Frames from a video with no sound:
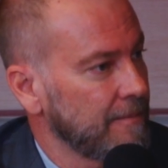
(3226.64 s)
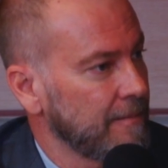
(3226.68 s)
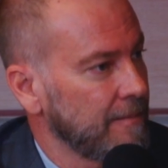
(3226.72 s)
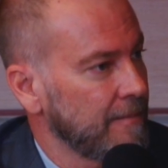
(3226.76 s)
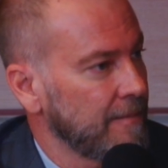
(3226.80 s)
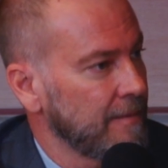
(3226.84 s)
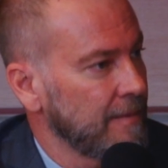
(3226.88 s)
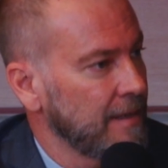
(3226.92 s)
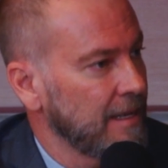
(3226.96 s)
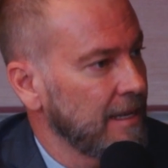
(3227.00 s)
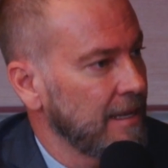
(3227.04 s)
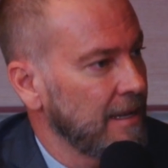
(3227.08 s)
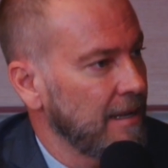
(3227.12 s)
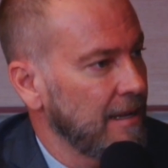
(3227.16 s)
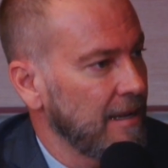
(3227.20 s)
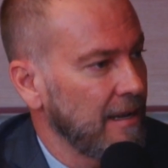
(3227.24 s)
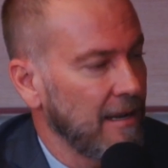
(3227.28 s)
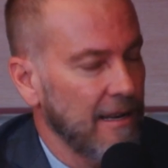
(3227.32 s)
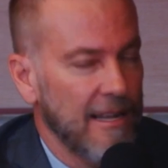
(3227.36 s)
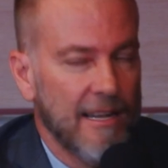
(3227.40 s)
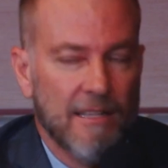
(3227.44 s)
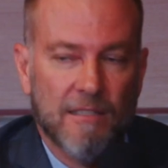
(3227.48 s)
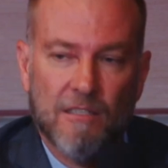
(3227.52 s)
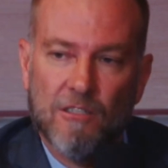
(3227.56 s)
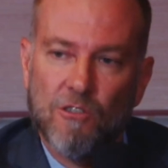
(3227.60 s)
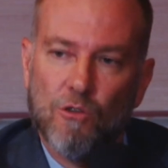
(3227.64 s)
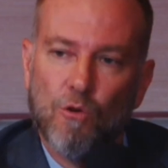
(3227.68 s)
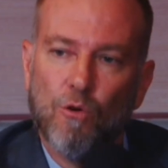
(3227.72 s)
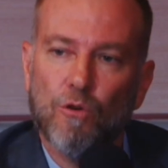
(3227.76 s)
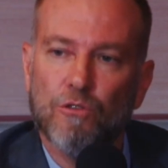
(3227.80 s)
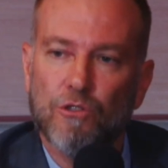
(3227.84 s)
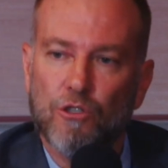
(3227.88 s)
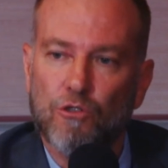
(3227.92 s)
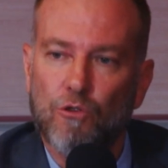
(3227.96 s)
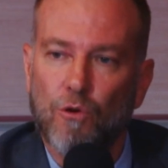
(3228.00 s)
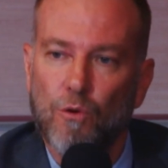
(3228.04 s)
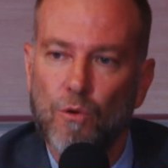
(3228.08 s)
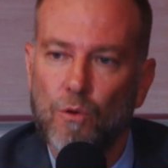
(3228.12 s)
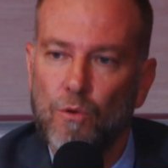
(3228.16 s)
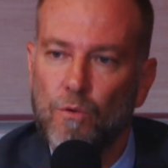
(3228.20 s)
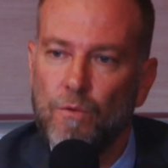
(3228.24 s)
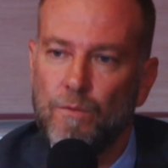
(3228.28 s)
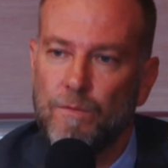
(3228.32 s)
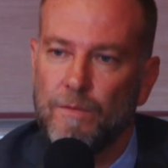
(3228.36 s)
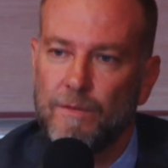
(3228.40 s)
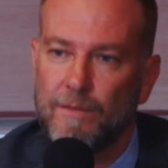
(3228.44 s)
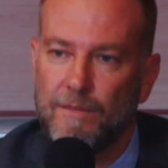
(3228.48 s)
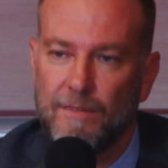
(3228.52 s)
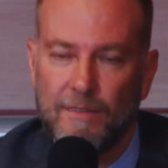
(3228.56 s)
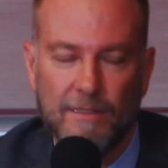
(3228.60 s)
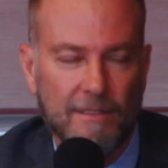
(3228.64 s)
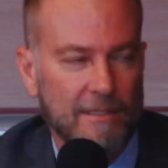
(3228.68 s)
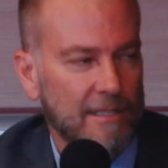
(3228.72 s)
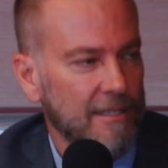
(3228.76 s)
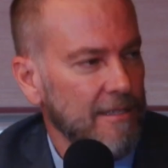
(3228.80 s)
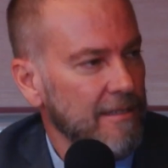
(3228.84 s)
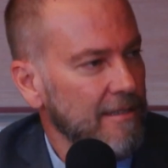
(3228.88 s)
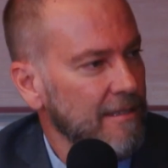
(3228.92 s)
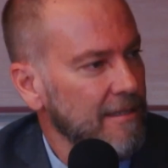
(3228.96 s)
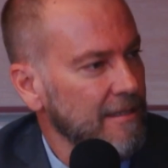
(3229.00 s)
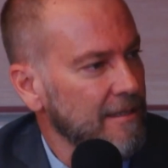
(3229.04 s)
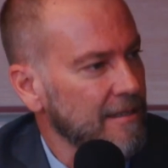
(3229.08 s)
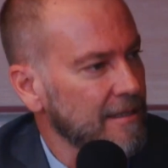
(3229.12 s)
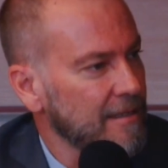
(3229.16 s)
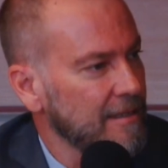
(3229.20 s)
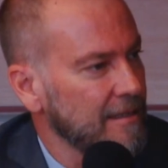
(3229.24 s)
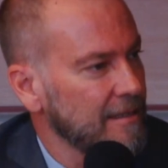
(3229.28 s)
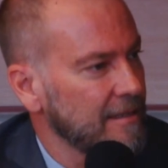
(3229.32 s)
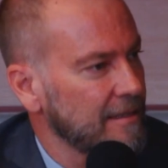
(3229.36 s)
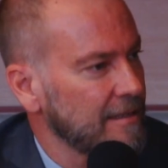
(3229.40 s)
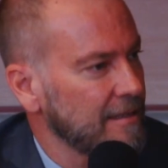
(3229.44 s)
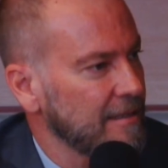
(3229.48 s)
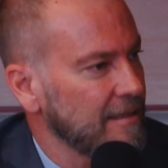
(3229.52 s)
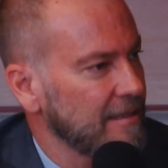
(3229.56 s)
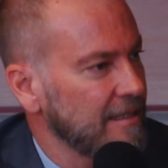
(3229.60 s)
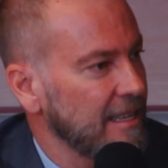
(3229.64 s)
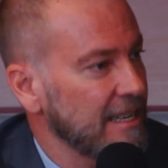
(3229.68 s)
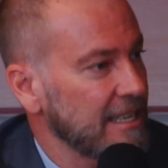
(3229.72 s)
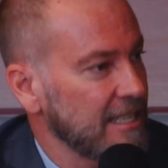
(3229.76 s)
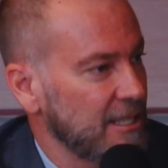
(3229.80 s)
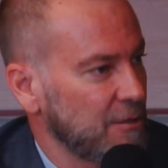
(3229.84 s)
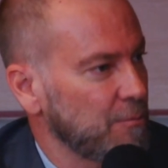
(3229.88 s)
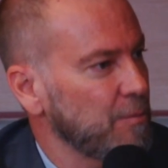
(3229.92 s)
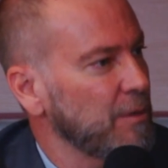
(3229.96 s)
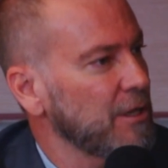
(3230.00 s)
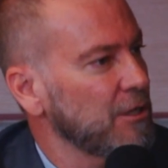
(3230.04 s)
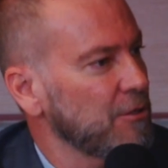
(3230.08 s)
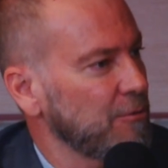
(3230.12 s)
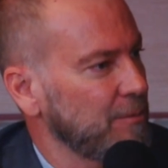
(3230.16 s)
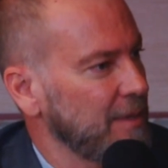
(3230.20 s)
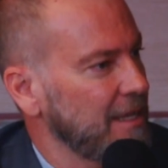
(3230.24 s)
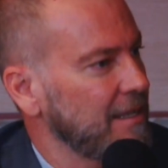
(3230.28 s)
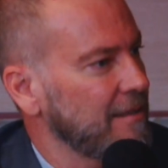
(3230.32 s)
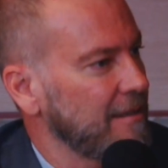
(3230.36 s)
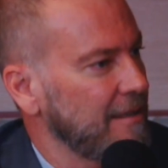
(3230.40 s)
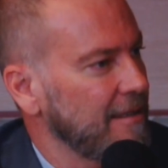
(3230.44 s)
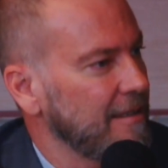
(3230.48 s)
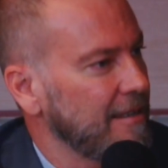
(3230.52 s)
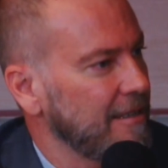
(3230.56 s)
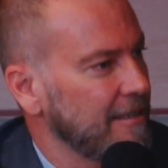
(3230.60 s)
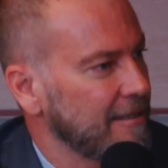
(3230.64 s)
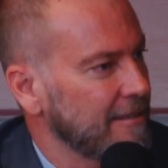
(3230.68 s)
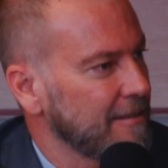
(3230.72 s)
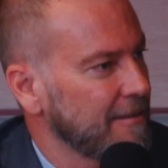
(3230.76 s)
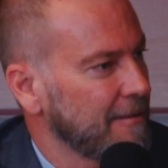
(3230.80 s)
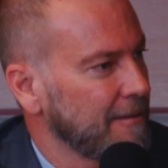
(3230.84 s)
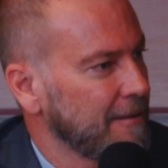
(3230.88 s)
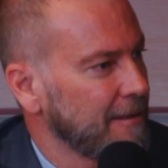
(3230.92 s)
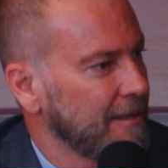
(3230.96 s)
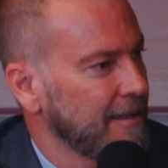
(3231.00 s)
Mm-hmm. Let's control the experiment here.